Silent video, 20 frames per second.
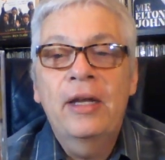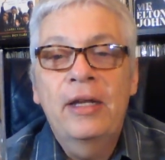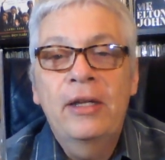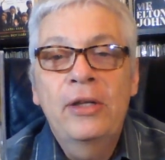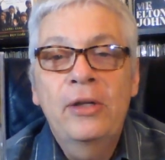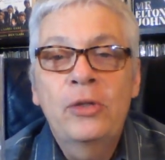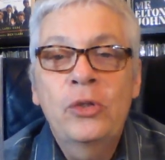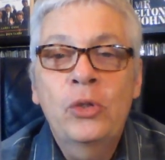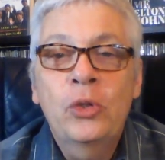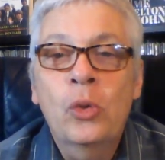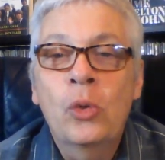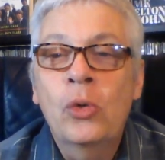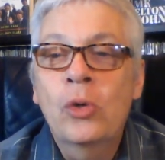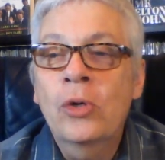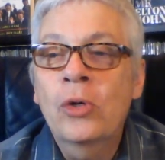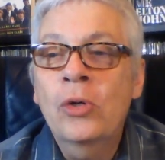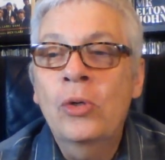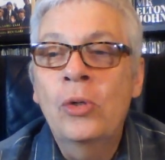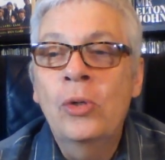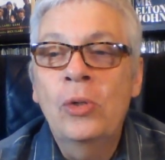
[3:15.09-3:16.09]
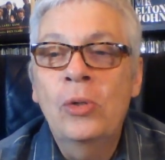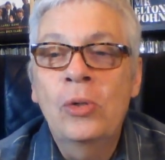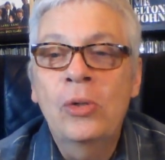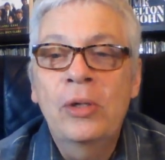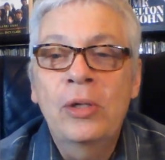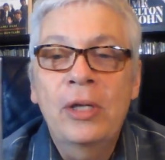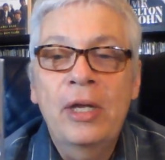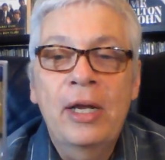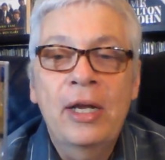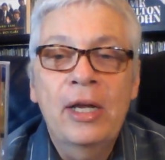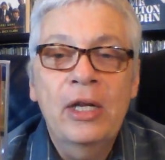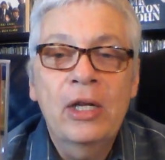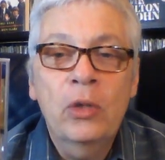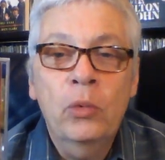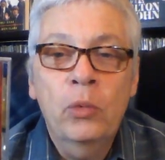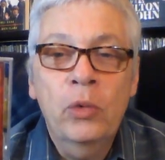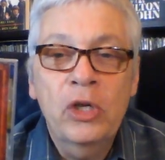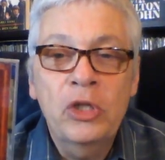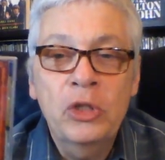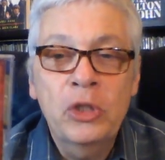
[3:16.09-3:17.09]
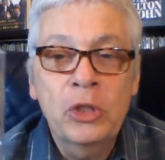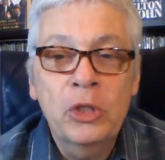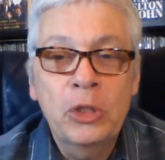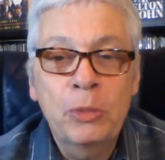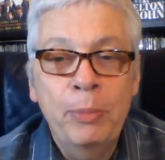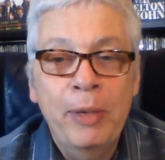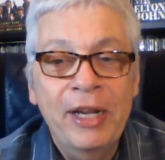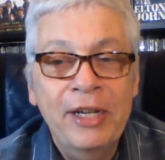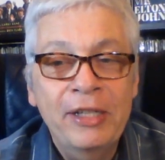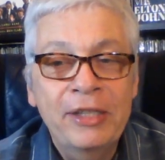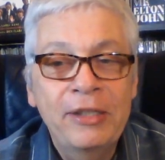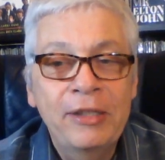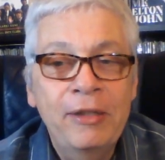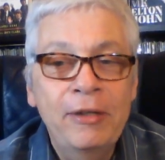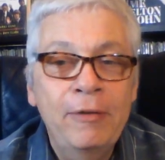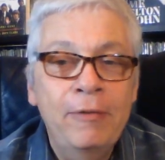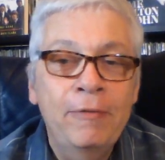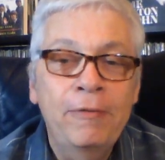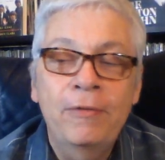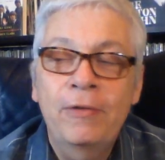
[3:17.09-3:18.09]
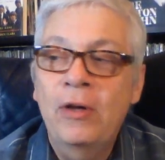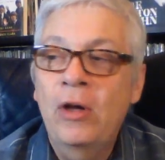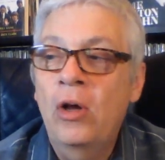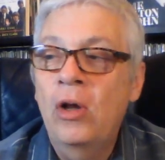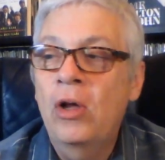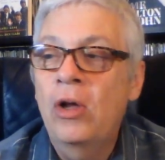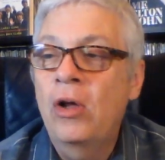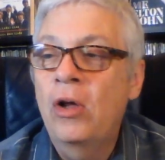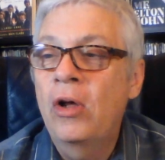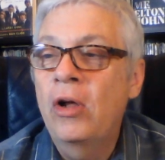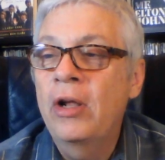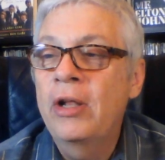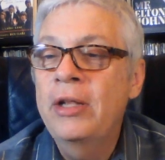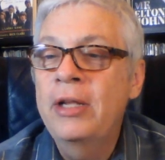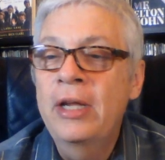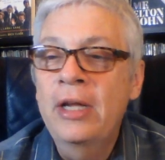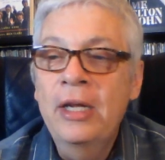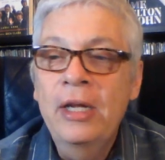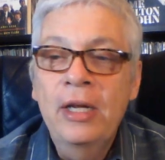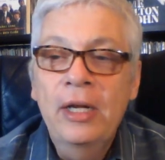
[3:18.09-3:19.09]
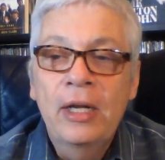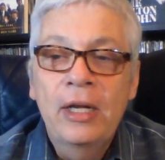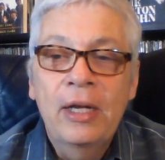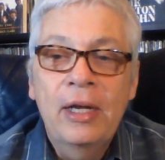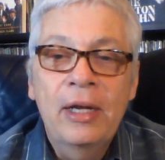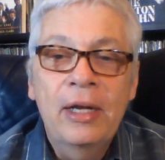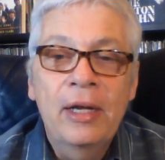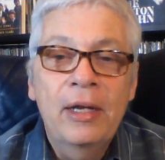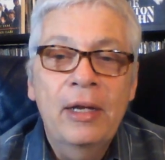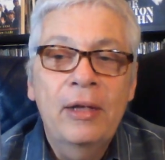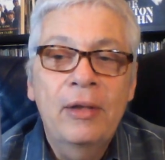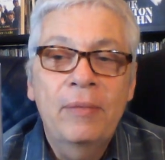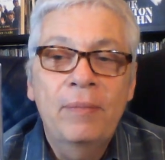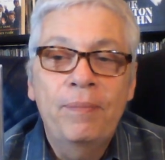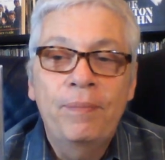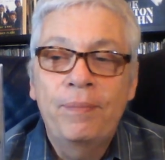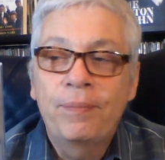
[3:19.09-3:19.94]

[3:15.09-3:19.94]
historical retrospective on uh,